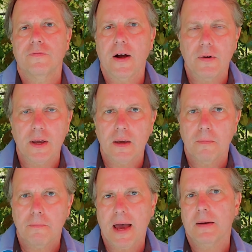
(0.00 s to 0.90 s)
very
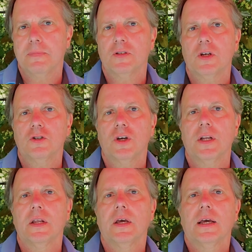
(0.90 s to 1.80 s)
bad
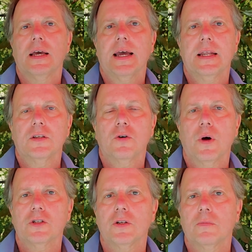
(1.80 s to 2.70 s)
position, and it's
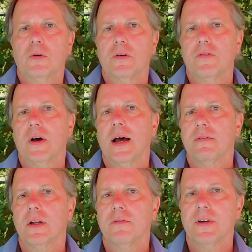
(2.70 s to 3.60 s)
questionable if they'll
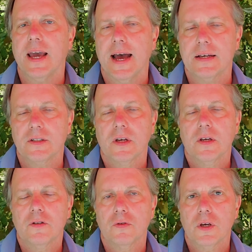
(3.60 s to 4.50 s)
have enough gas
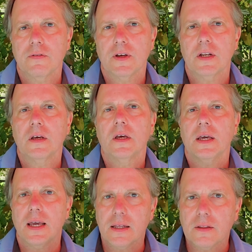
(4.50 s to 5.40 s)
to even
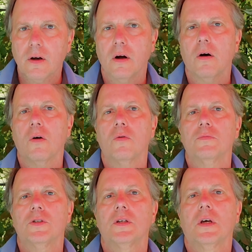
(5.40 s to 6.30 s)
heat their
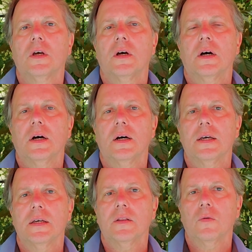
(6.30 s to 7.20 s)
homes uh,
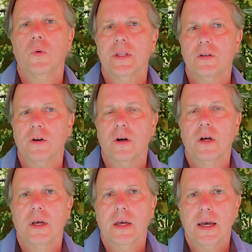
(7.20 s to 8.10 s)
in the winter.
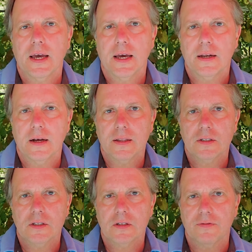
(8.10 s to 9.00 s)
And uh,
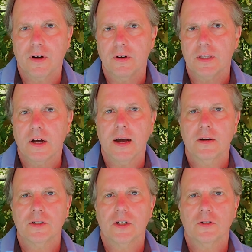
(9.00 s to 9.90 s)
this is a very
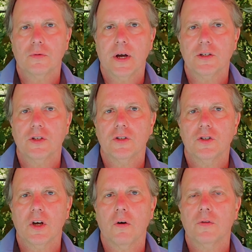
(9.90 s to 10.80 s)
dire situation.
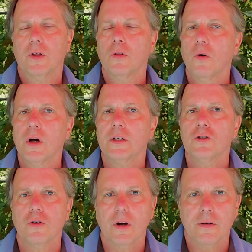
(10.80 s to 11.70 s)
So the long and
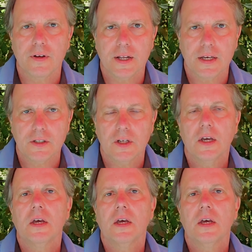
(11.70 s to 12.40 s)
short of it is,